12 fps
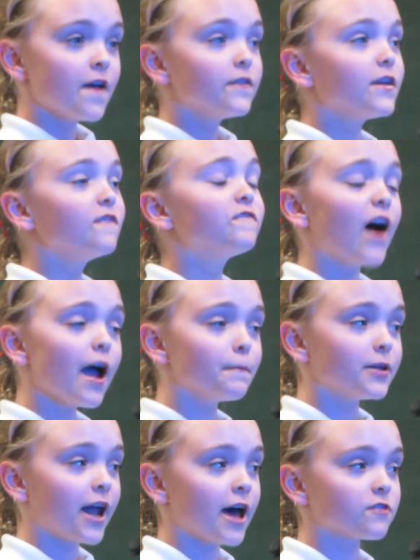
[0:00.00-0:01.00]
The
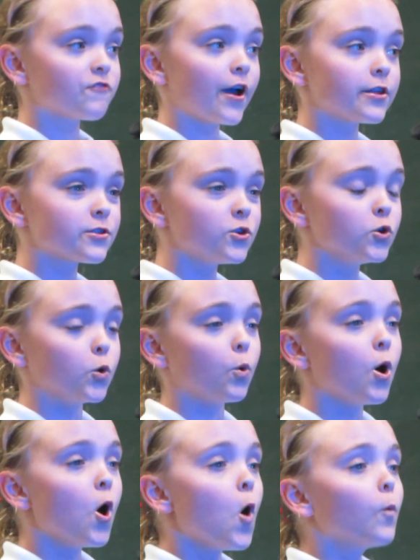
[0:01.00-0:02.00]
environment has rights too.
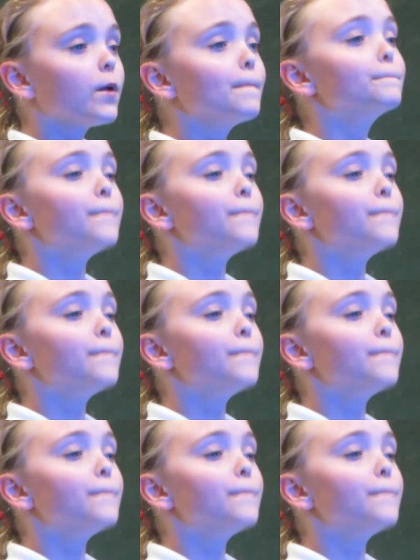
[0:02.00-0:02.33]
We